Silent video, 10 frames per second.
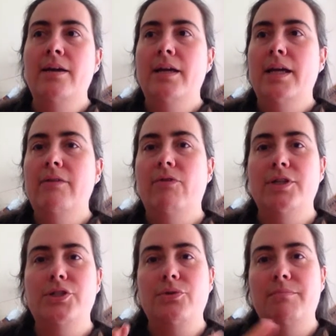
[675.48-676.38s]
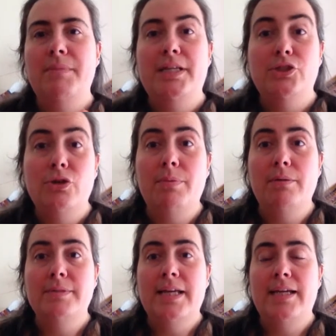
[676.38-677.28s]
if I do a mini shop
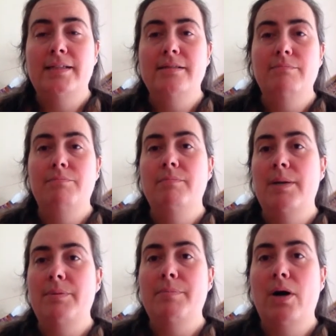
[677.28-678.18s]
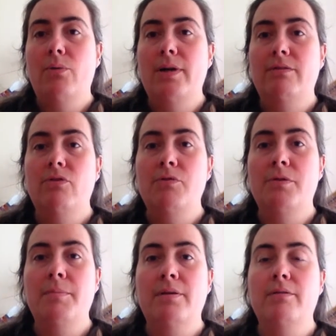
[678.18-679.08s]
update, maybe partway through the
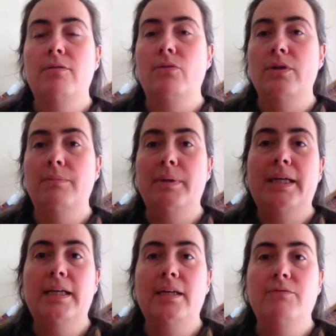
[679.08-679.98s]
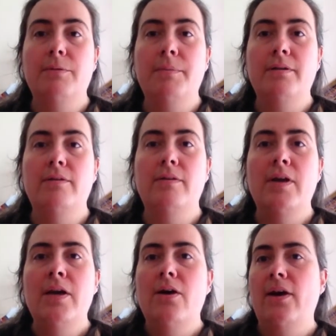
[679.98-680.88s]
month or at the beginning of the month,
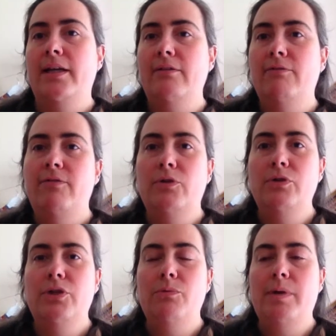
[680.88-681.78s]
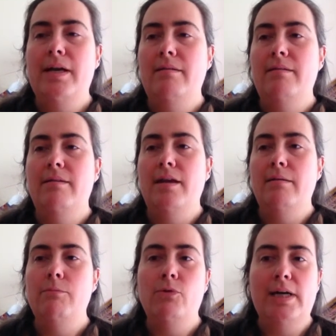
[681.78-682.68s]
I can fill you with
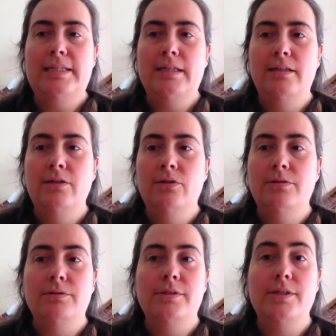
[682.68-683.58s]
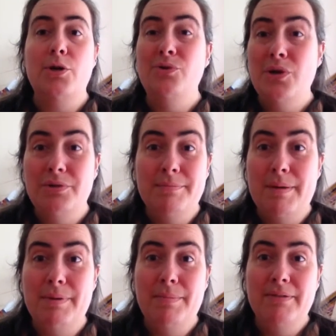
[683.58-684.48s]
gradient yarns, who knows,
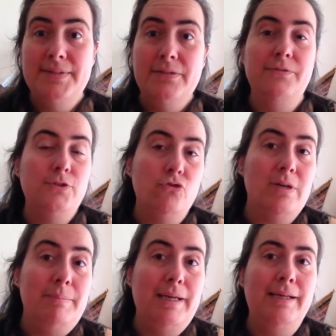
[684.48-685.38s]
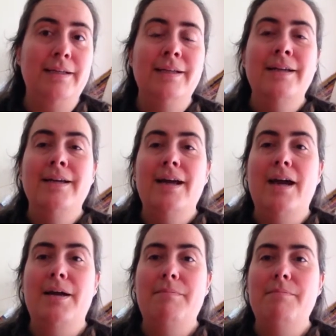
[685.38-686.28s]
maybe a bit of self-striping,
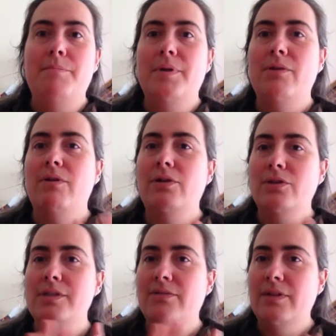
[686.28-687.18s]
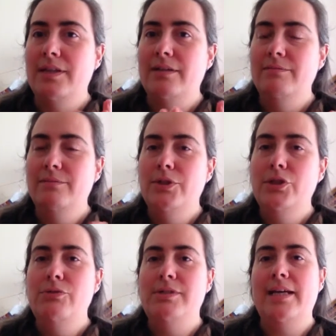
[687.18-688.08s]
but there are lots of other
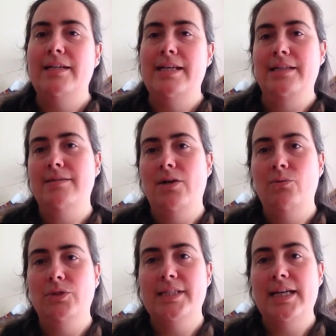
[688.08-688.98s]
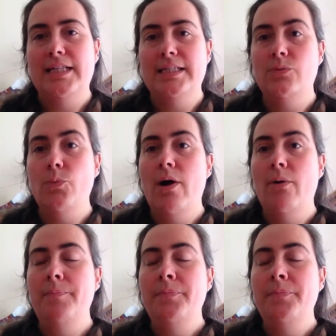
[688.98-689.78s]
new techniques that I want to add as well,